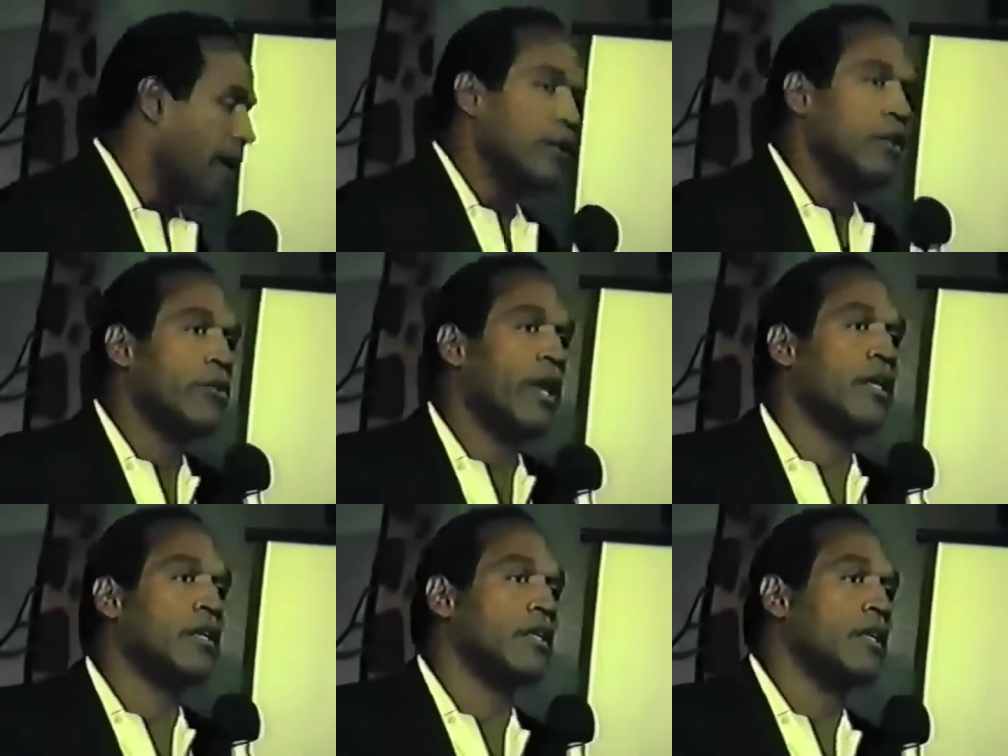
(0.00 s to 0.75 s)
they knew
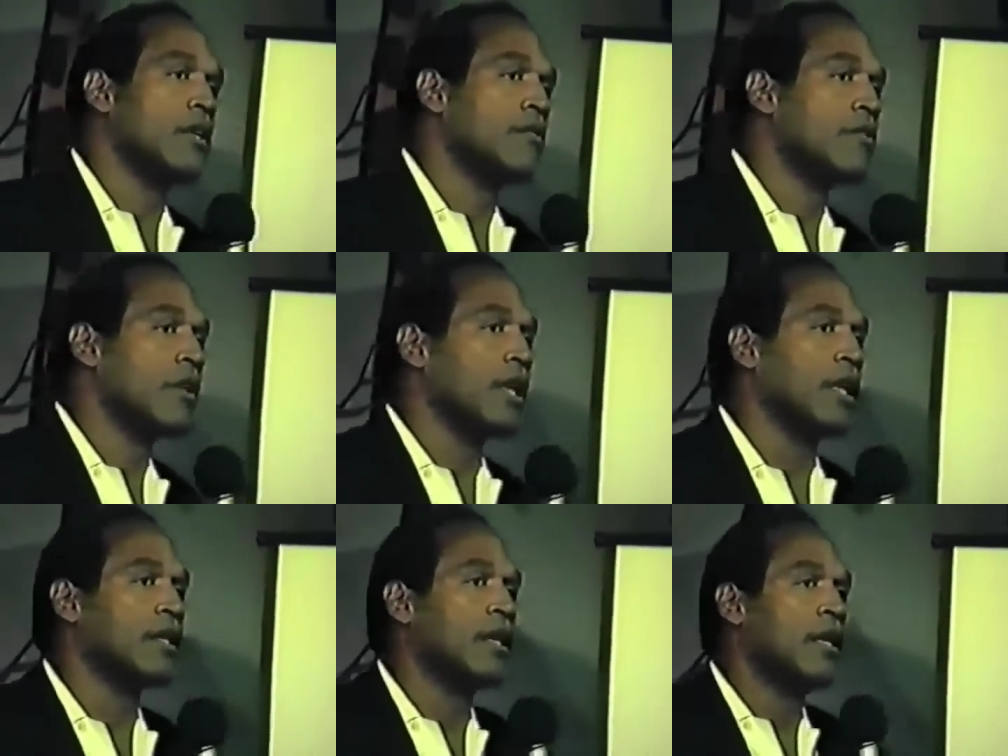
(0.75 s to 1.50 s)
they couldn't get a
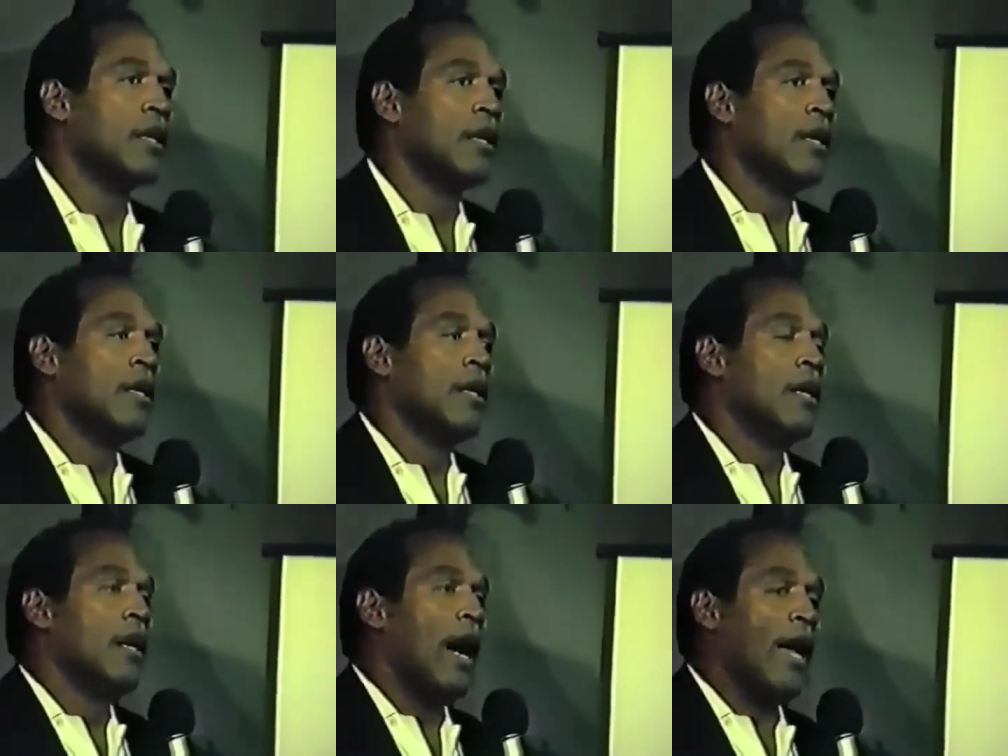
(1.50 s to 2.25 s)
verdict.
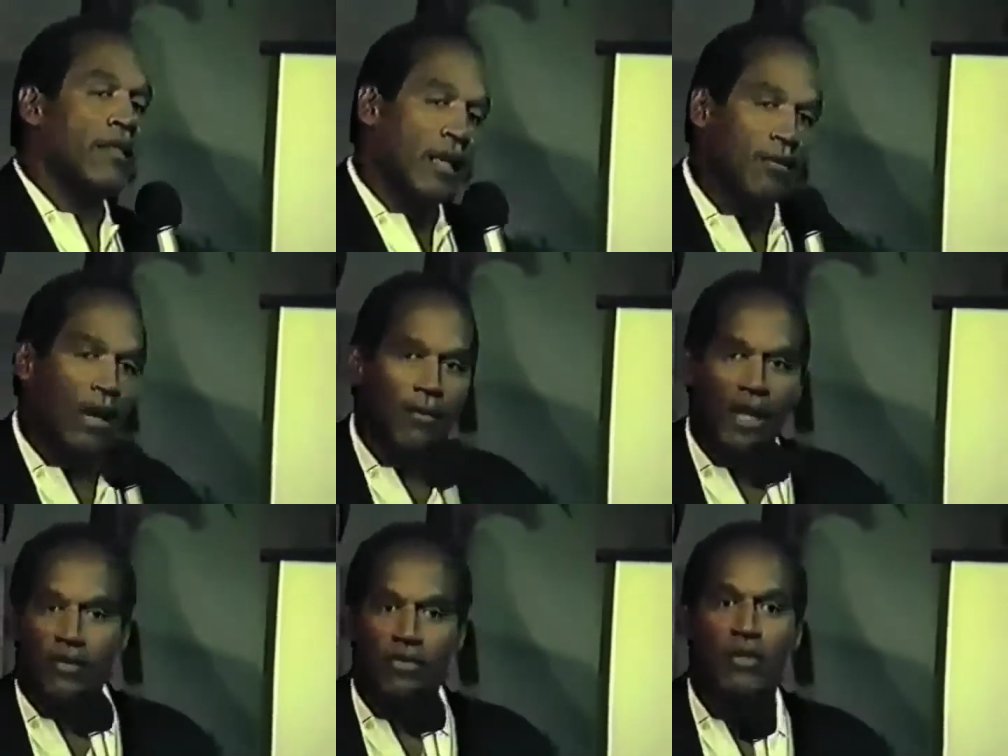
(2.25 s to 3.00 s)
I think
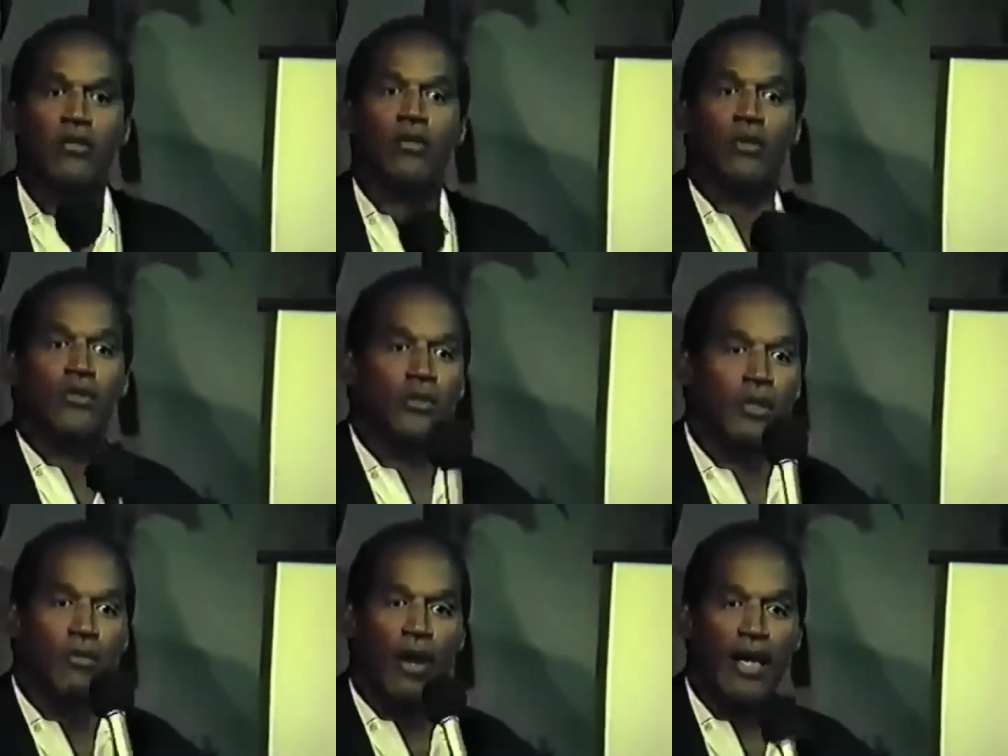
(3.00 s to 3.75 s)
about my sister who's
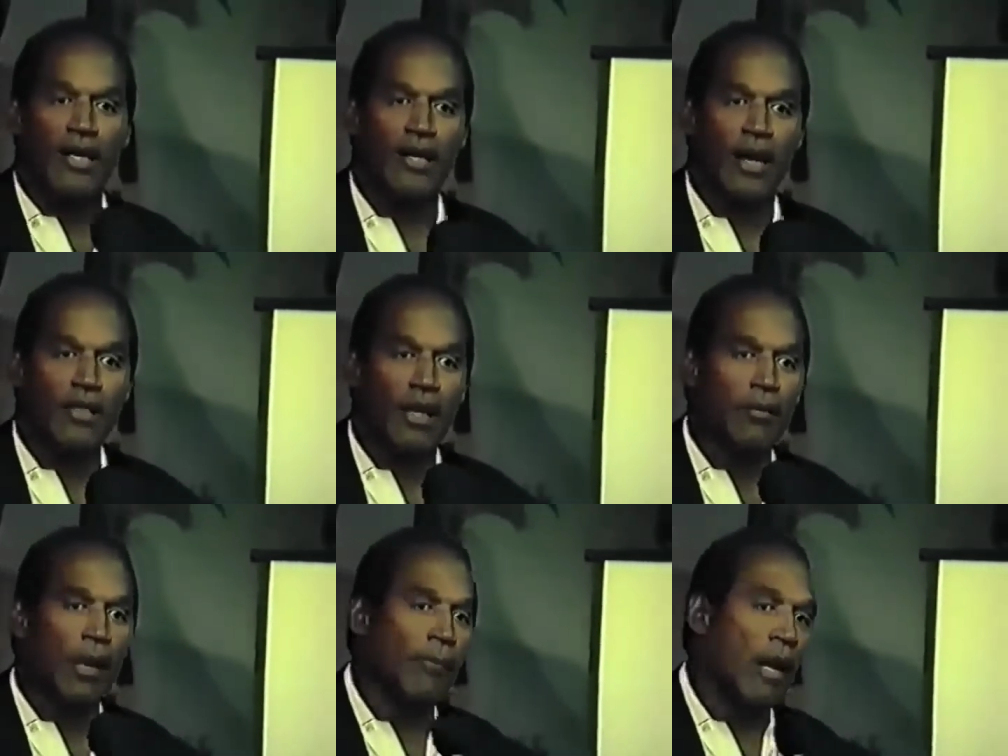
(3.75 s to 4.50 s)
sitting right here. I
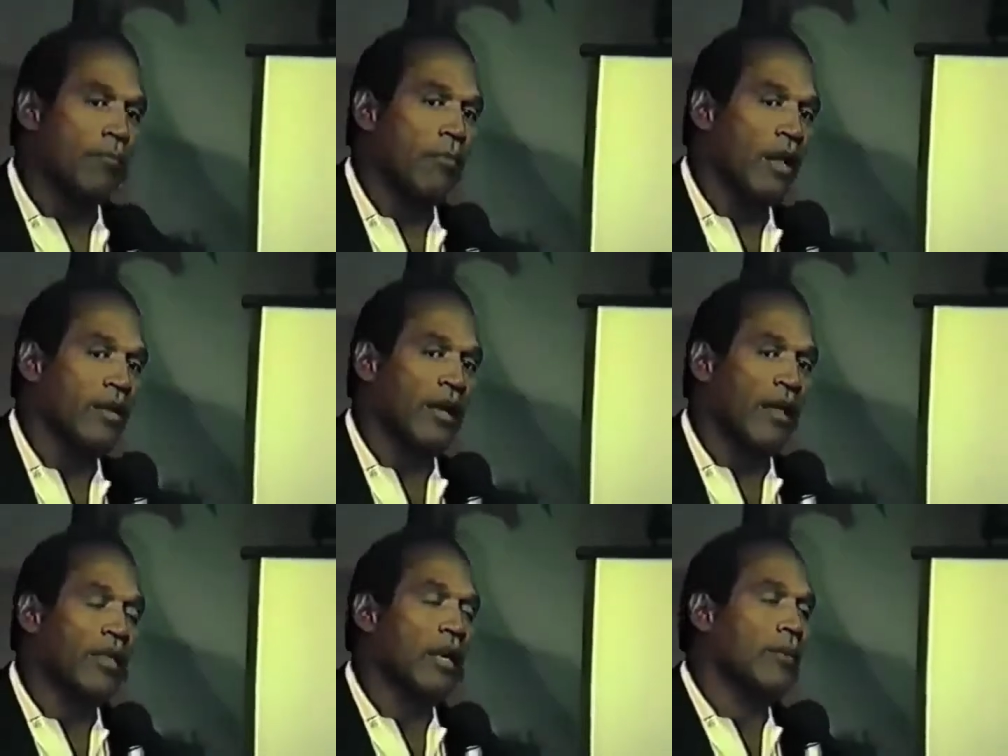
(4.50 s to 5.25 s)
think about my mother,
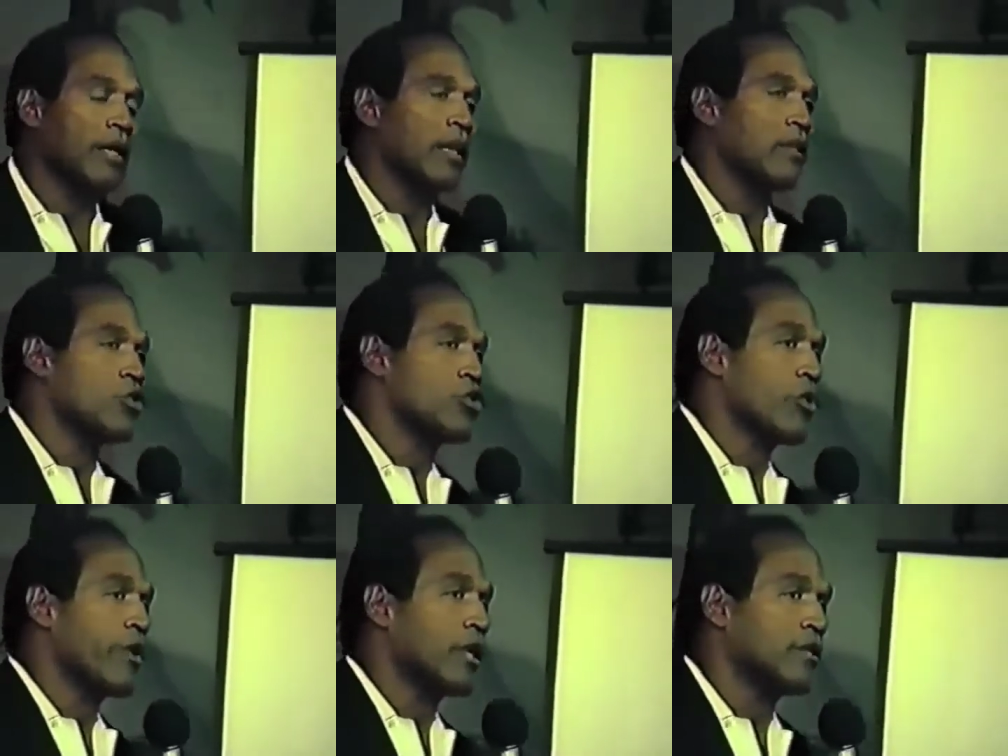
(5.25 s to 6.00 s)
and I think about that
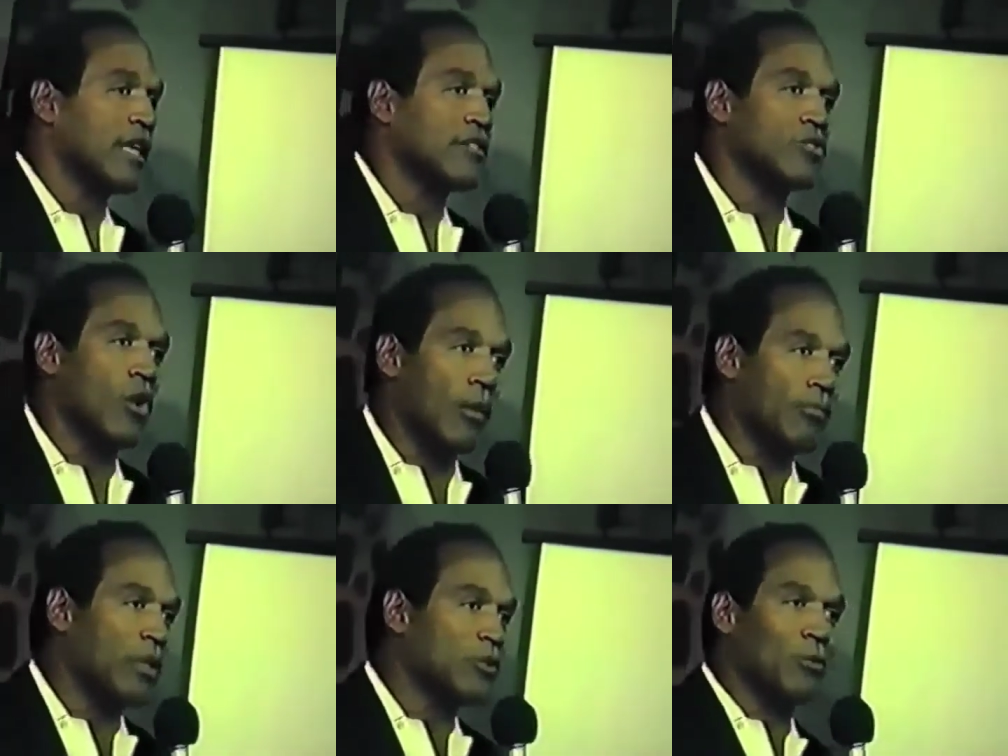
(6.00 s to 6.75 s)
jury, because I saw
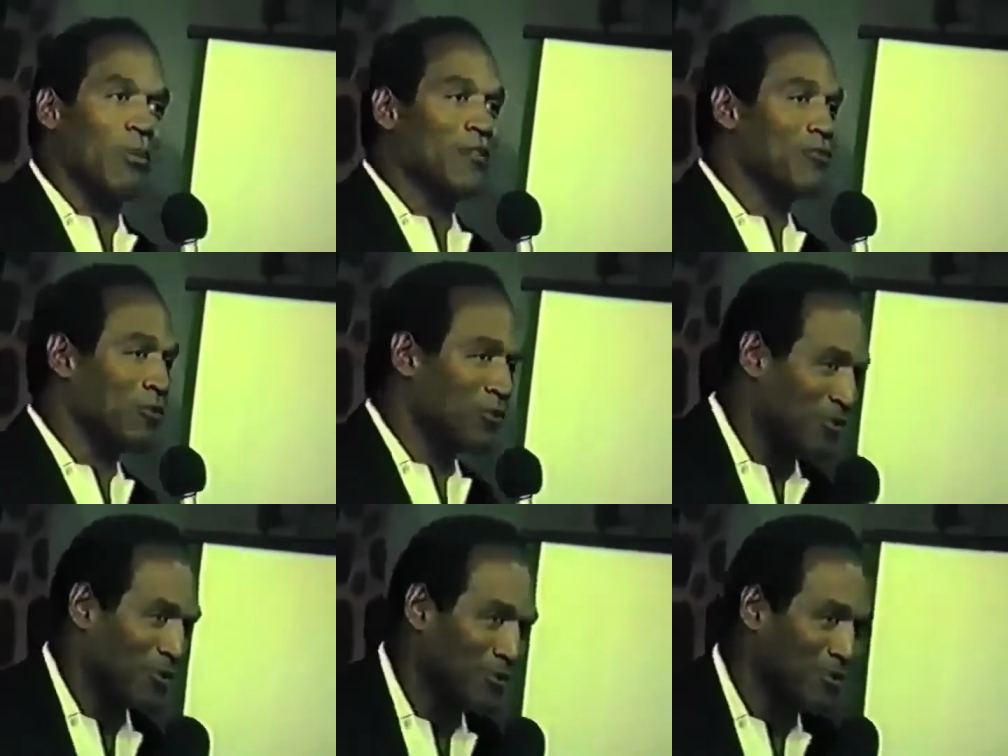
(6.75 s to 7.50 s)
a bunch of my
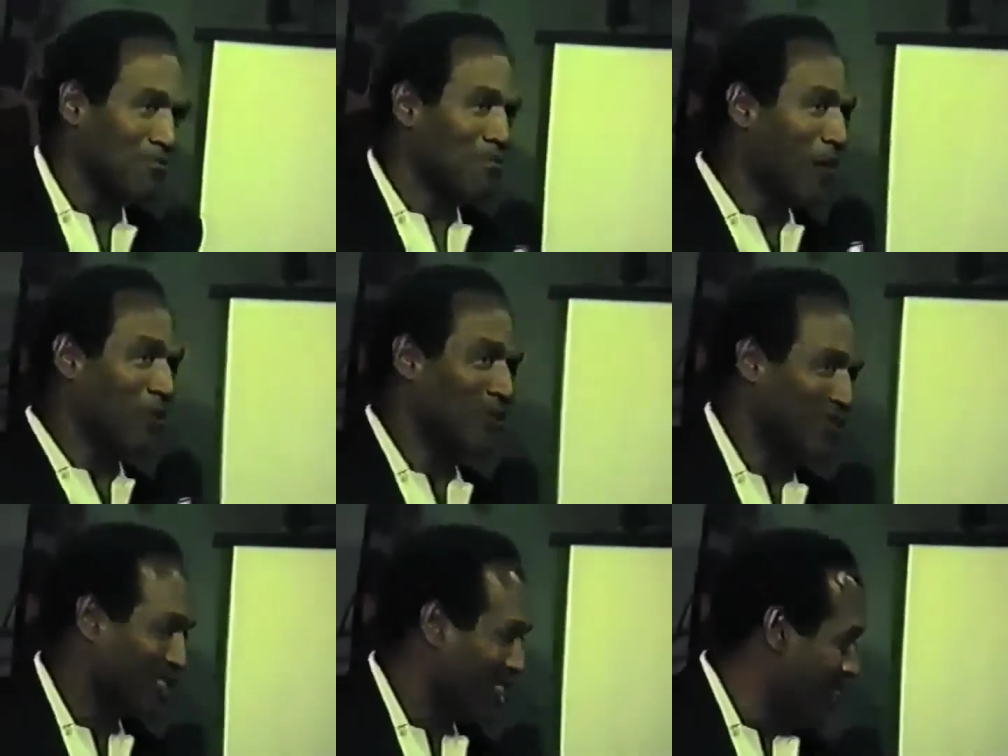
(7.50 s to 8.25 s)
sisters and
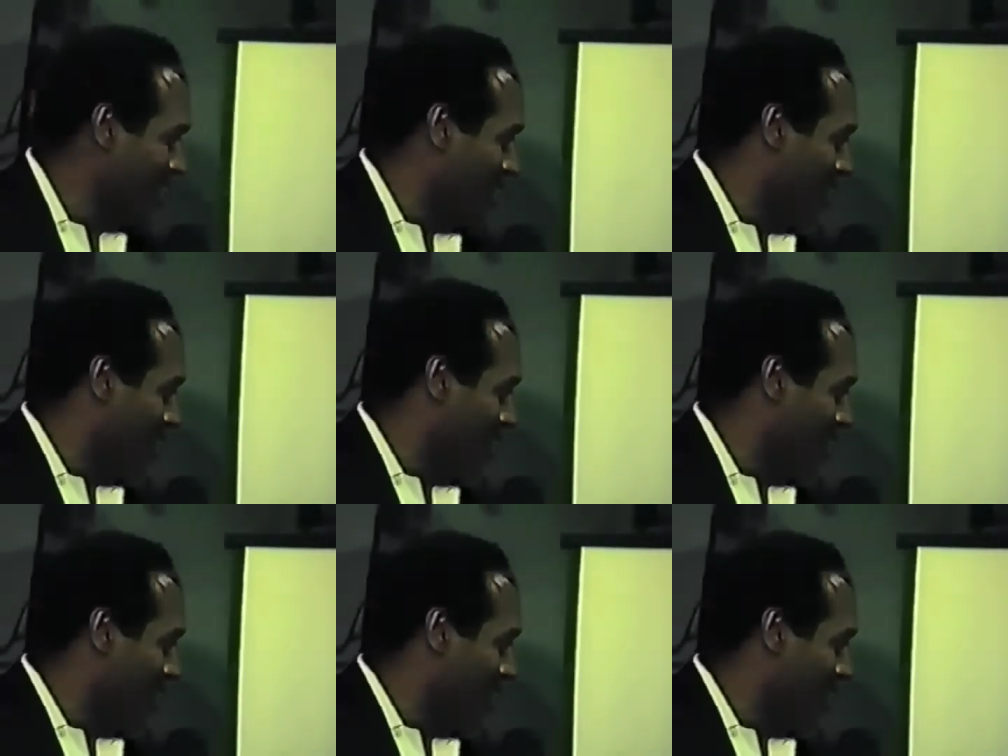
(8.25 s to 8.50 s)
mothers